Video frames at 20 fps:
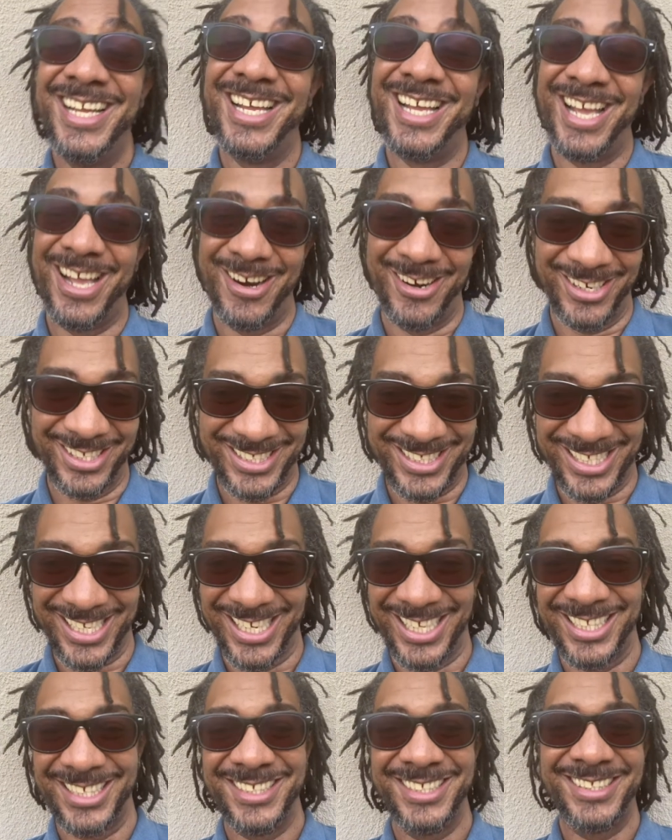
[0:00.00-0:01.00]
Eric
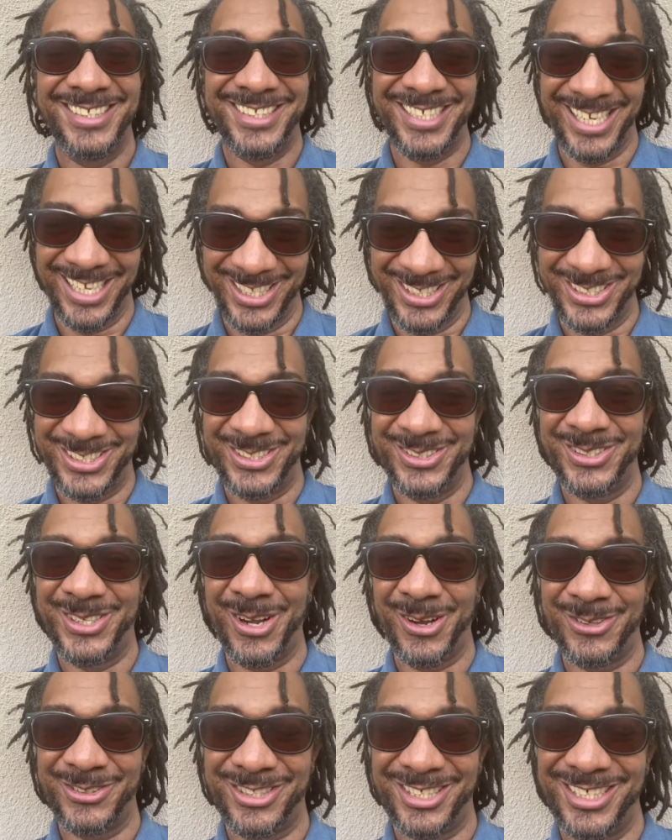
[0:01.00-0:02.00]
Taylor, Taylored to You
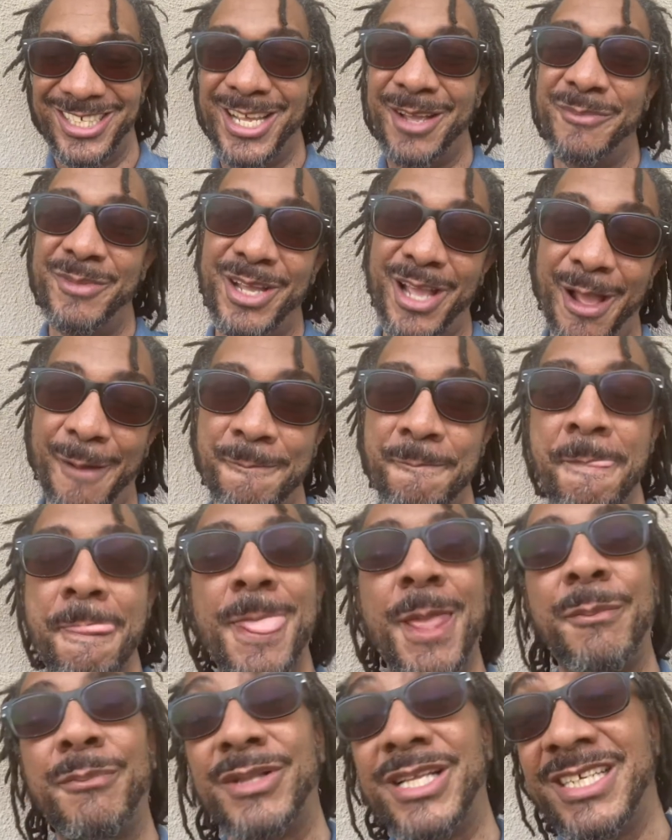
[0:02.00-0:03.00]
Coaching. Hit me up.
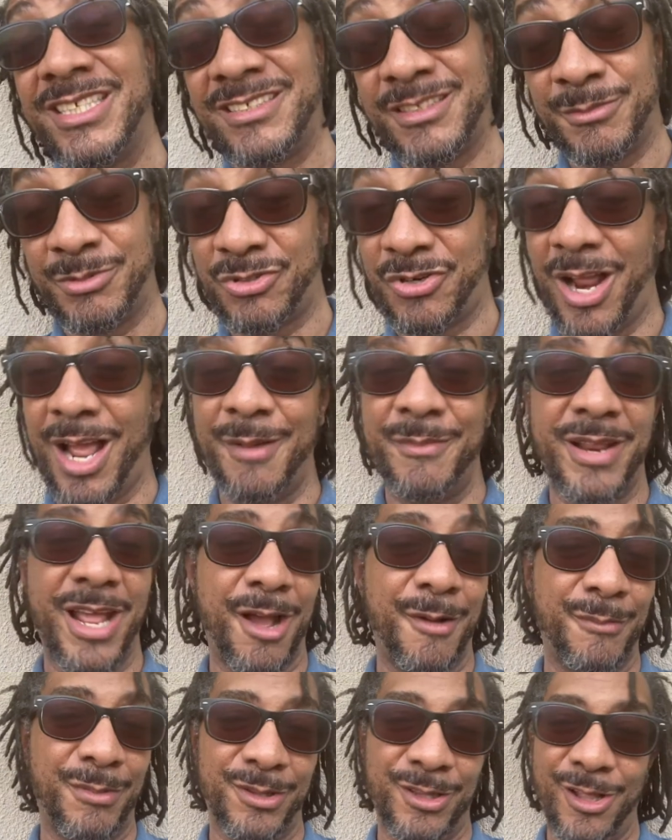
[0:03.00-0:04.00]
Please subscribe
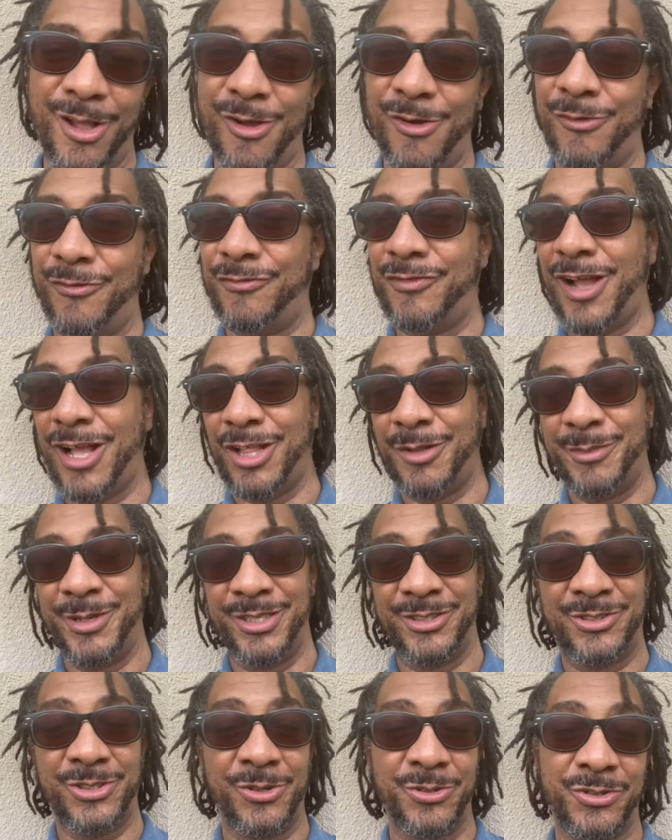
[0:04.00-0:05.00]
down below. Follow me on
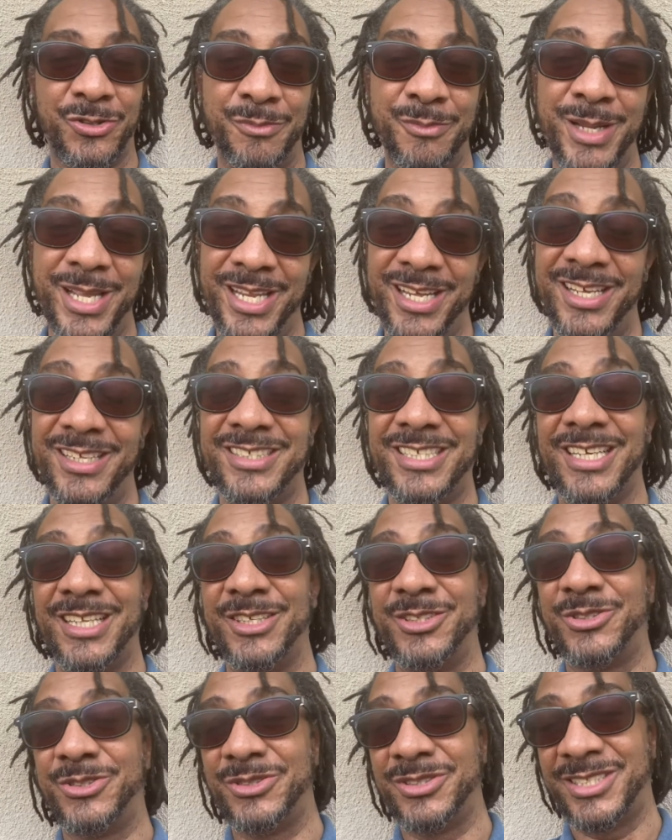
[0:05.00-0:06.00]
social media,
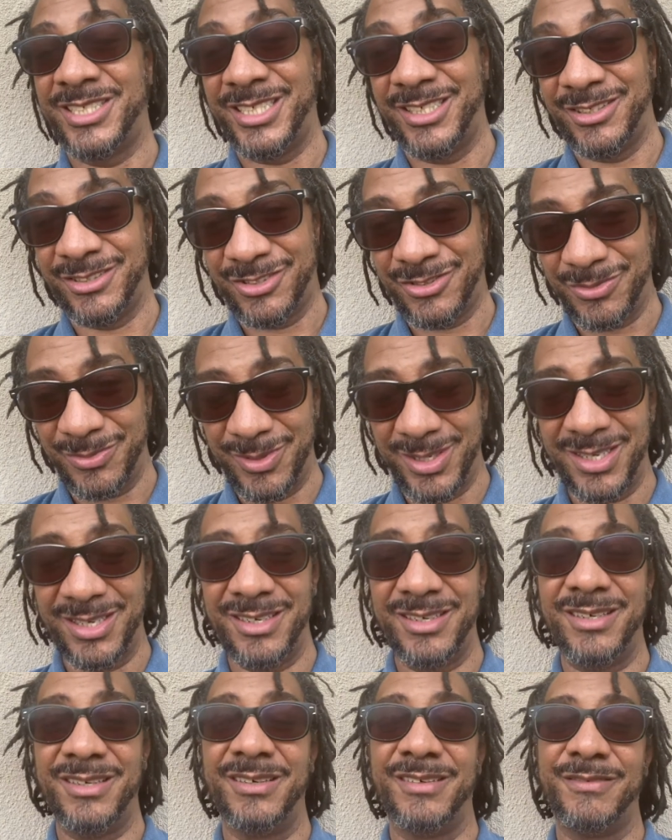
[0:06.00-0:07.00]
Taylored to You C on
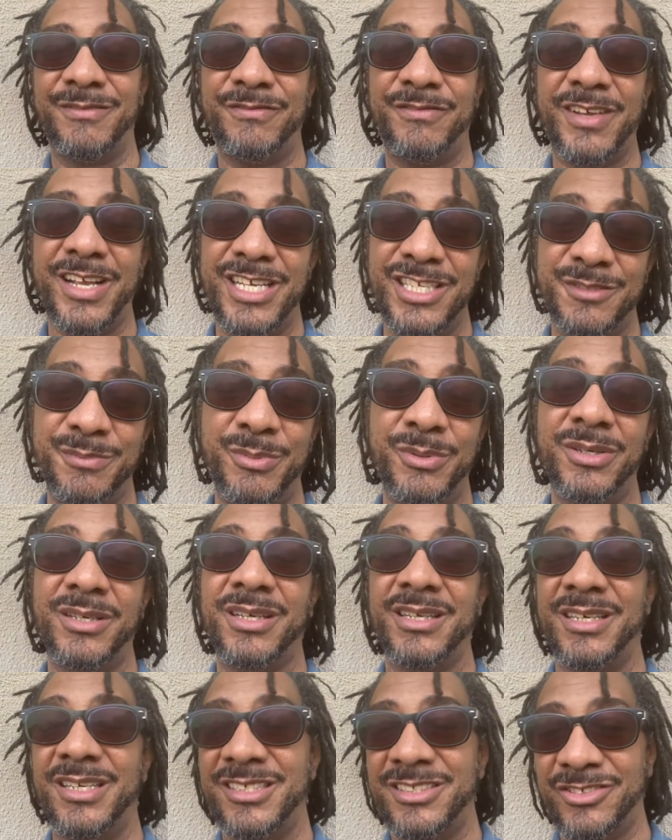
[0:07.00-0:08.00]
Twitter and Facebook
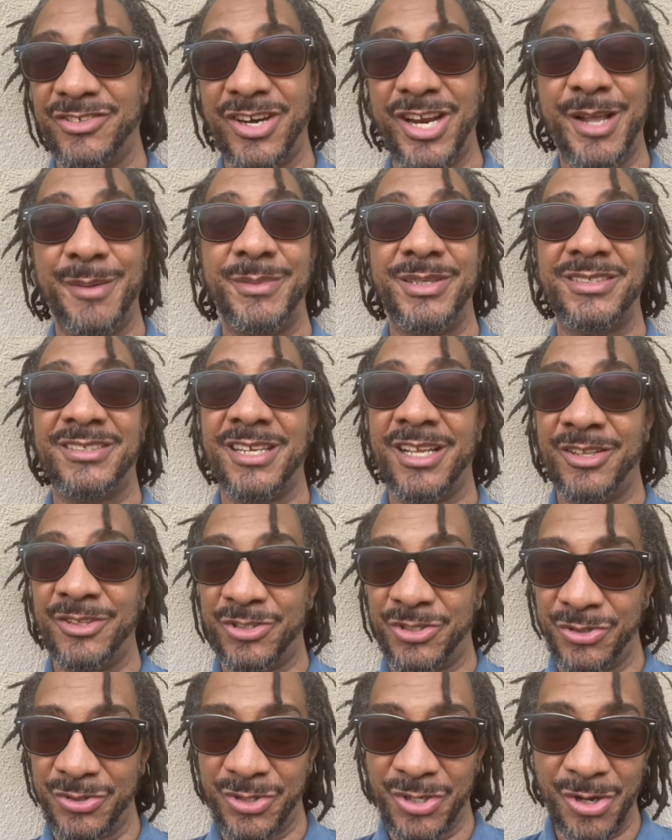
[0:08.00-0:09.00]
and Instagram. It's Taylored
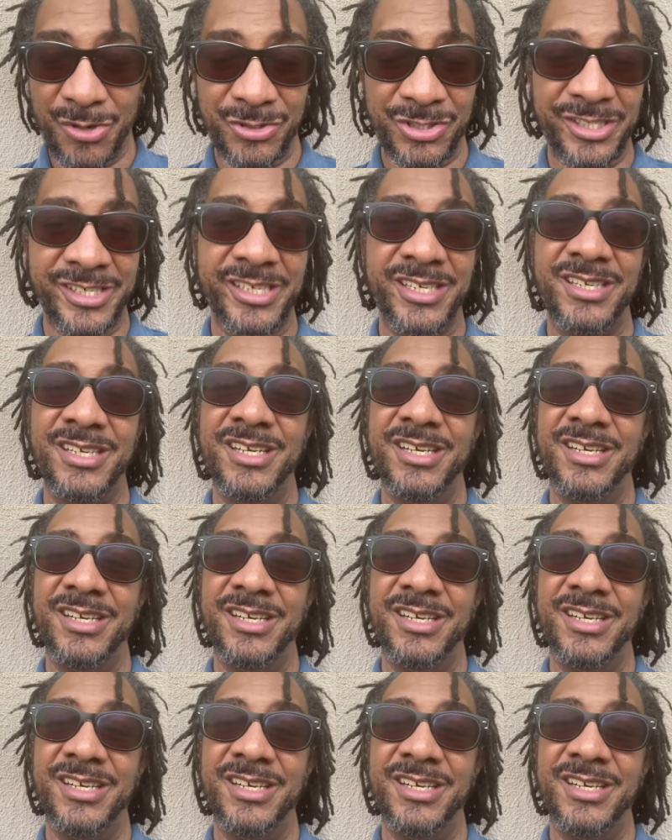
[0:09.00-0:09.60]
to You Coaching,